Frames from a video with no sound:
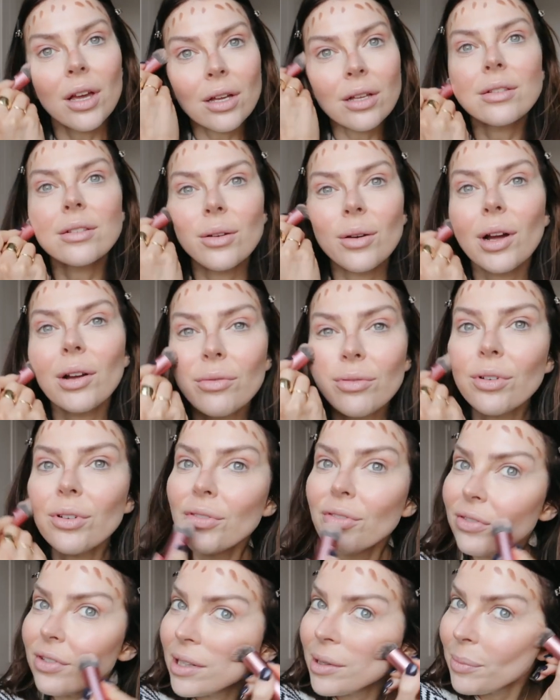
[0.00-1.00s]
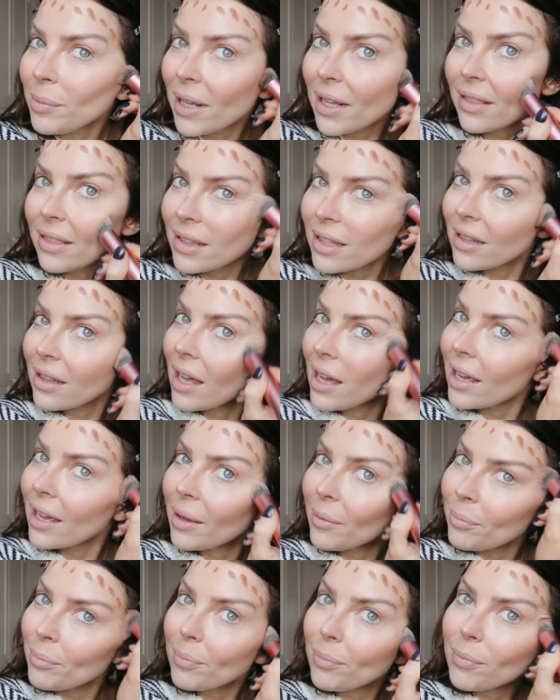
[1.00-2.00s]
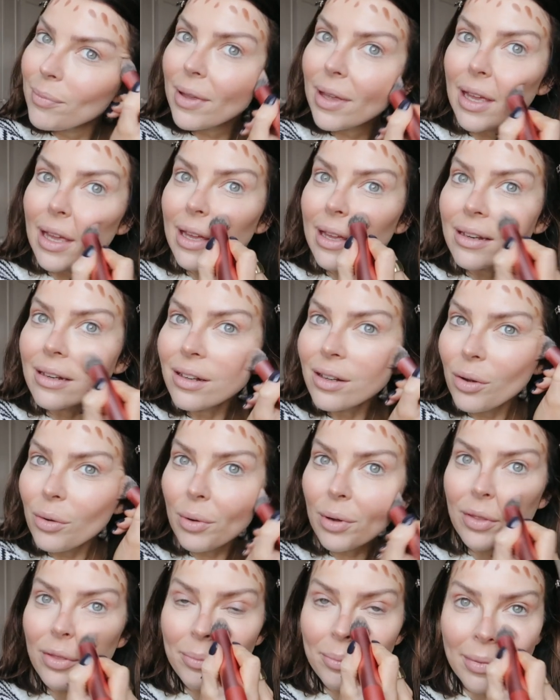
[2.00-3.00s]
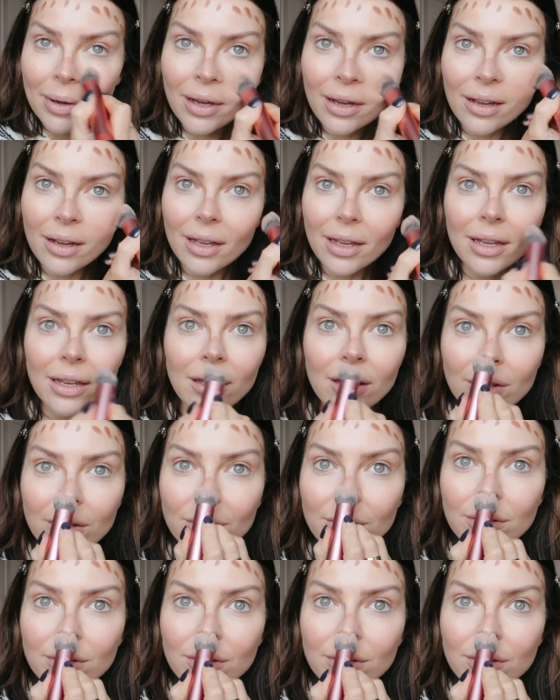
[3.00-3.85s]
So I roughly blend that in with my